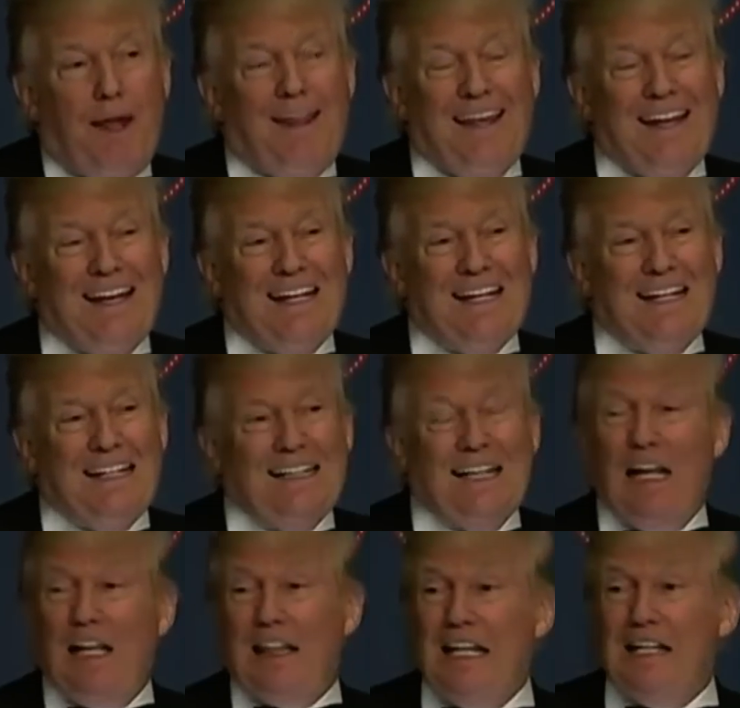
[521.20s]
And then
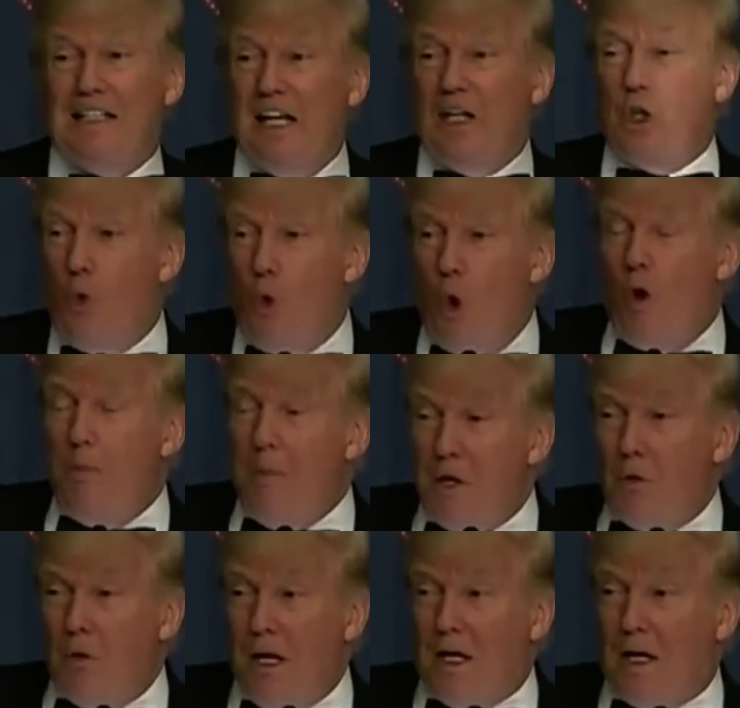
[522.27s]
little things like the
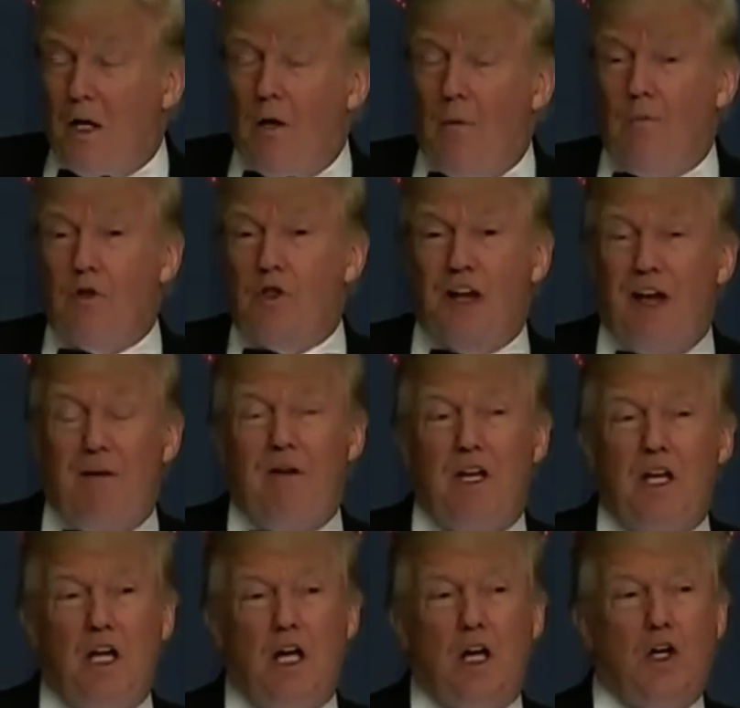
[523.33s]
Woolman Rink.
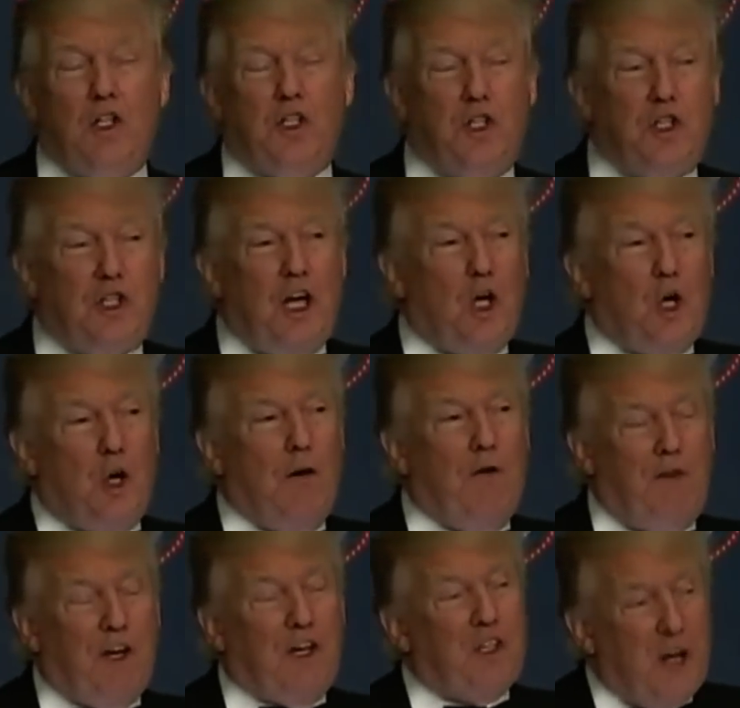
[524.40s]
7 years the city
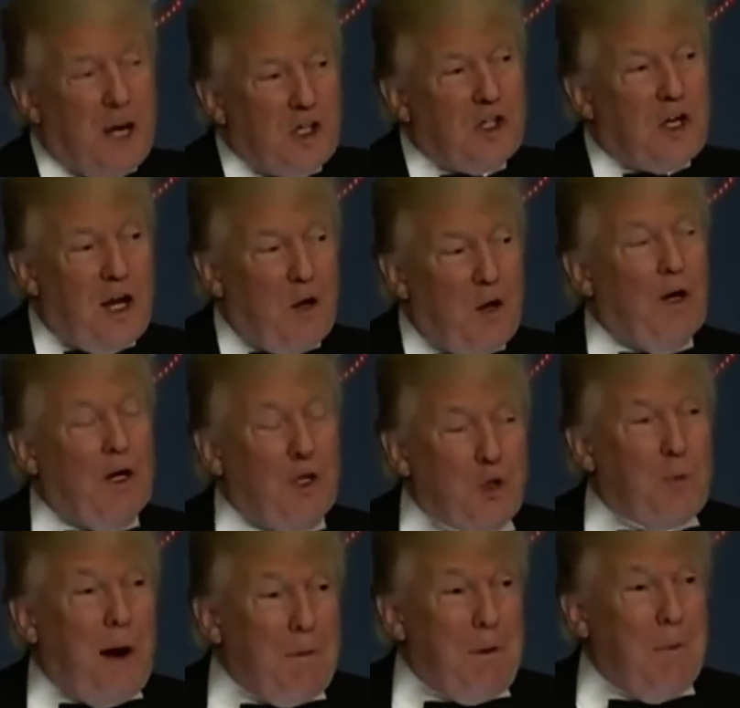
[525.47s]
couldn't fix an ice skating rink.
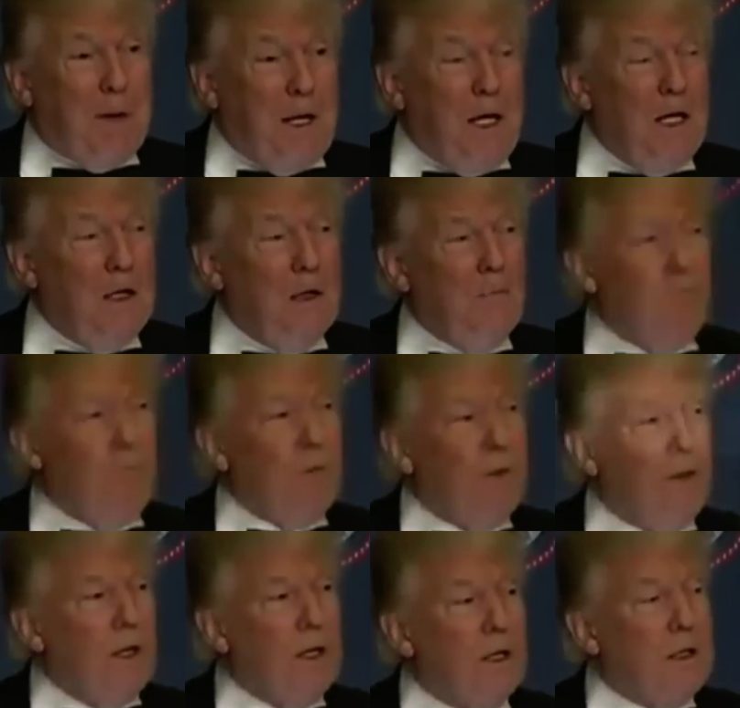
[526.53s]
It's probably,
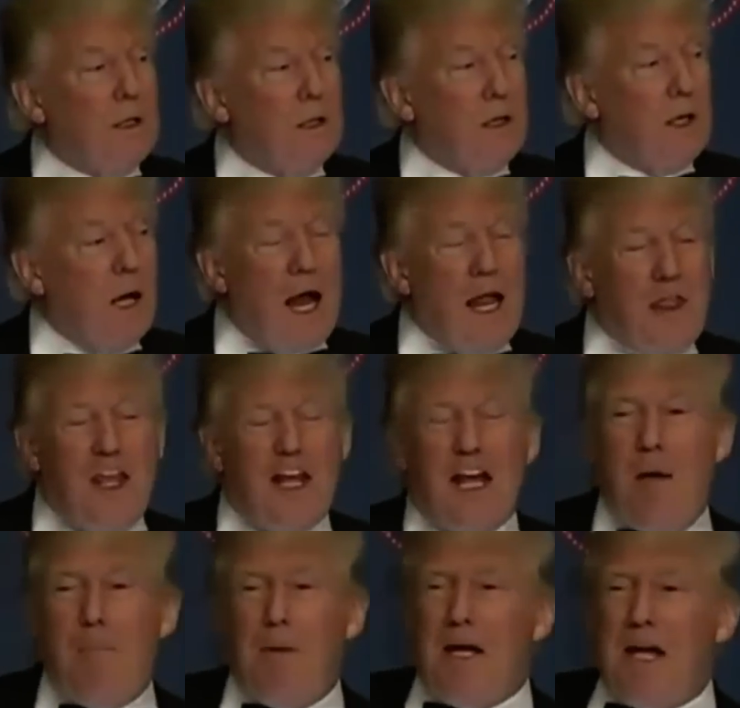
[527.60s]
I
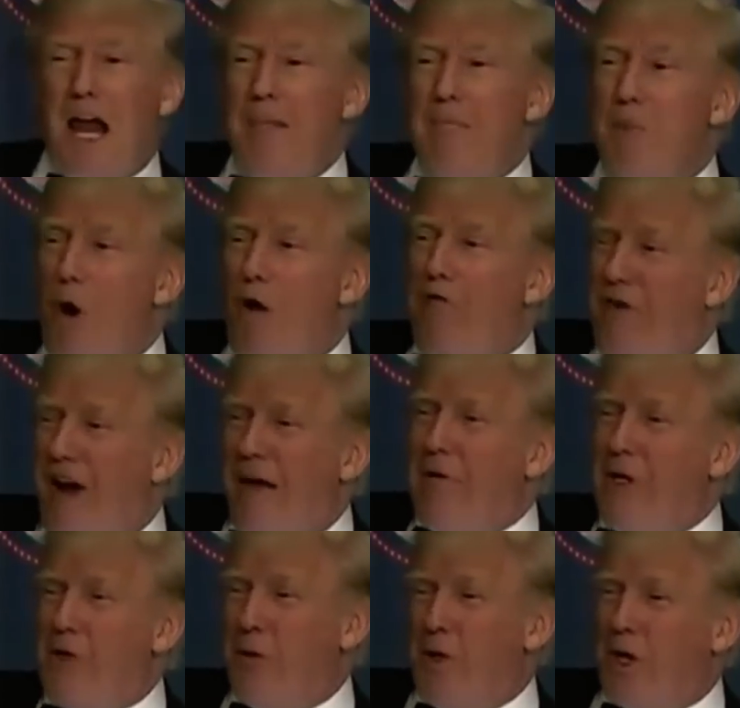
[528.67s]
think I became more
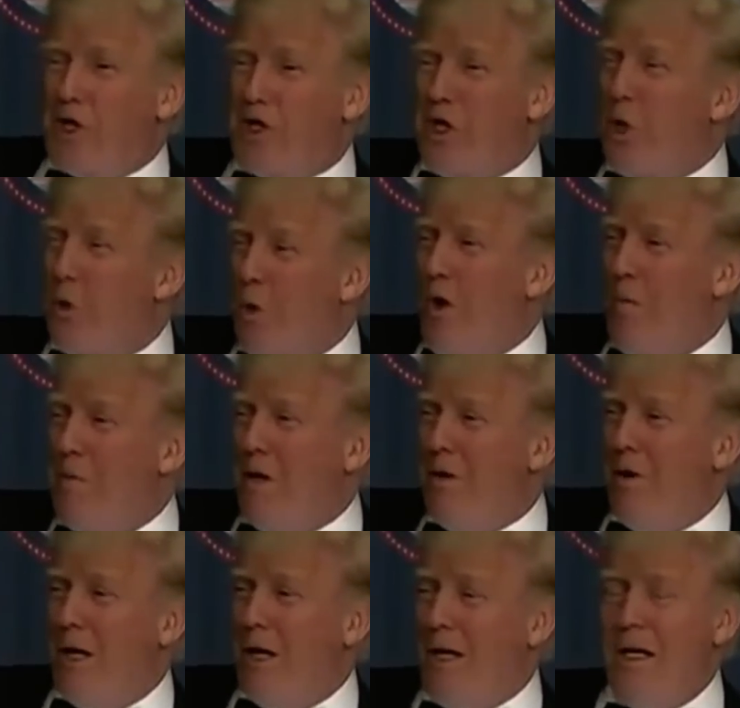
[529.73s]
famous because of the
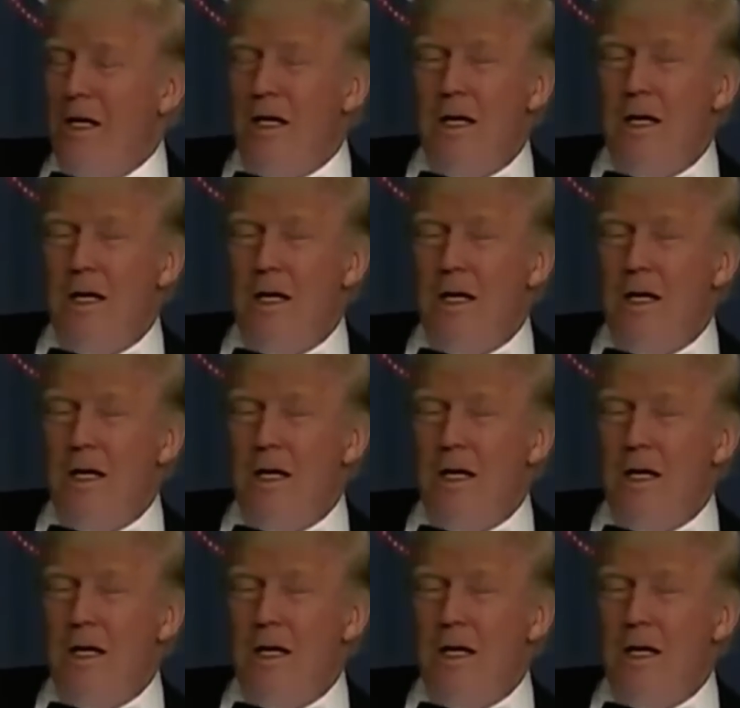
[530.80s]
Woolman Rink.